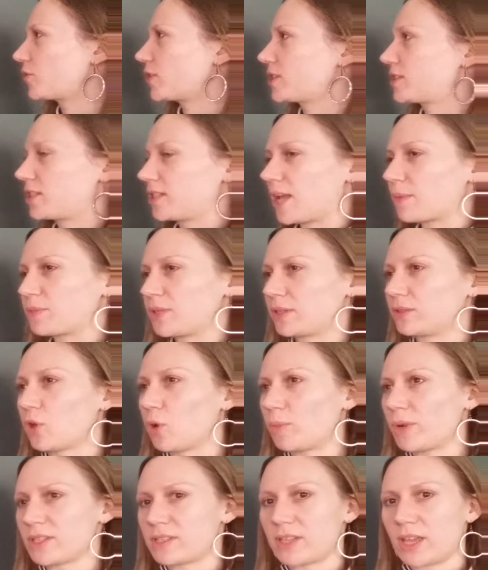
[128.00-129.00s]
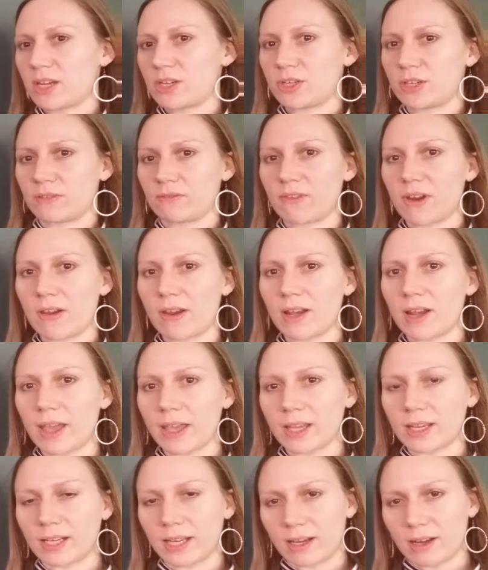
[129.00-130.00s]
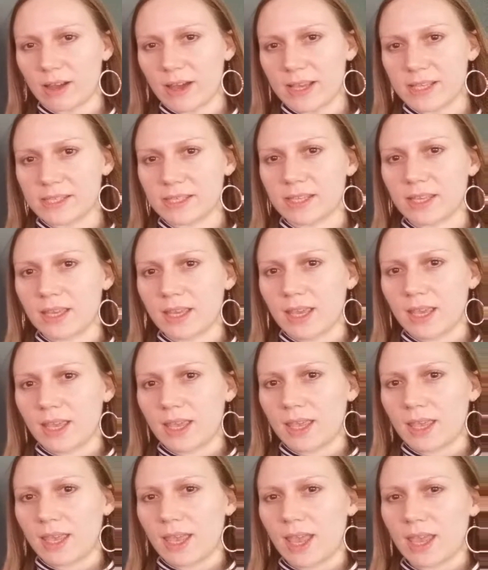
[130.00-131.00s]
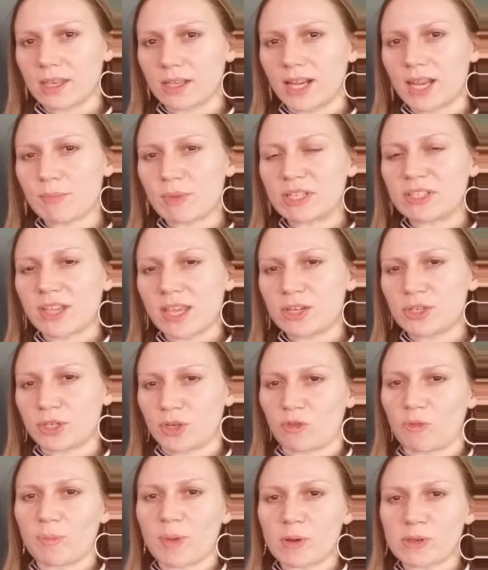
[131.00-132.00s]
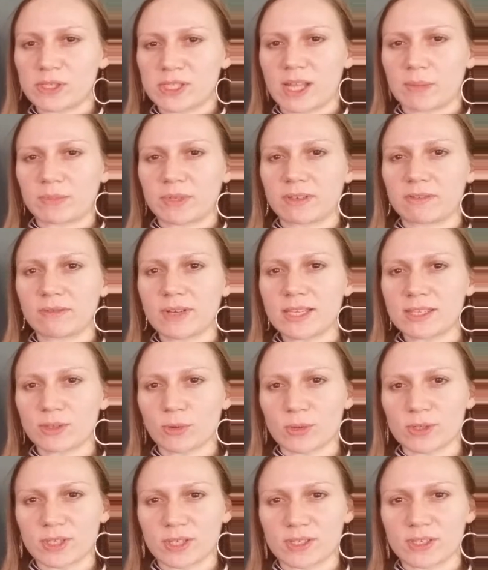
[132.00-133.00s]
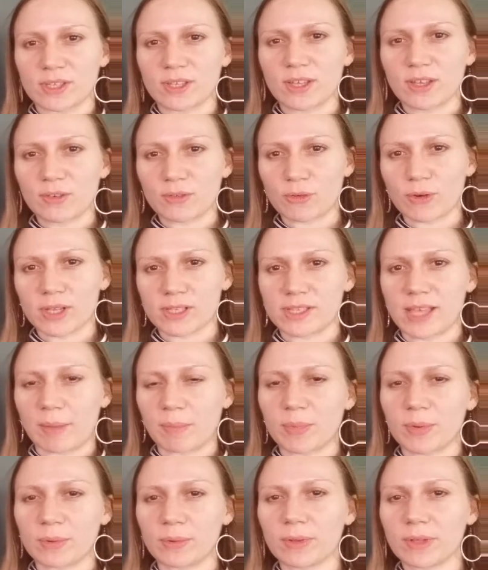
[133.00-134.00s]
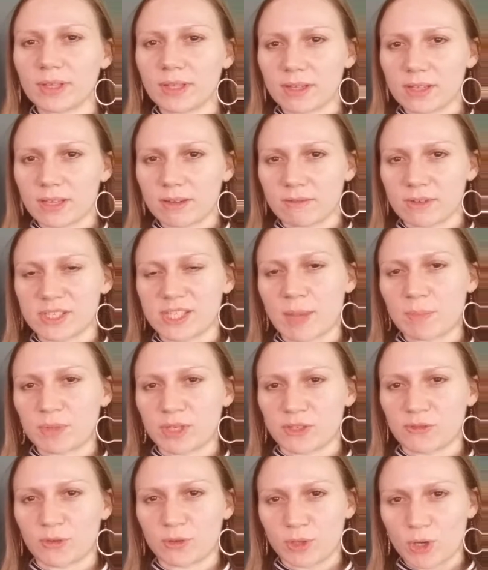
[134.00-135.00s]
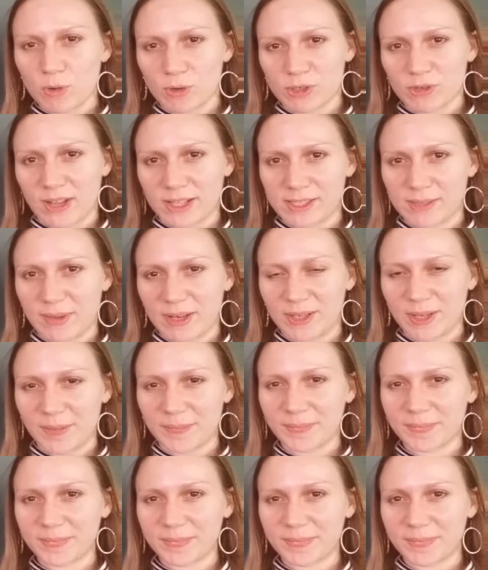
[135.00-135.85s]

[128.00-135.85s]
this synaptic normalization very likely lies in the limitation of postsynaptic resources, for example, receptors for neurotransmitter.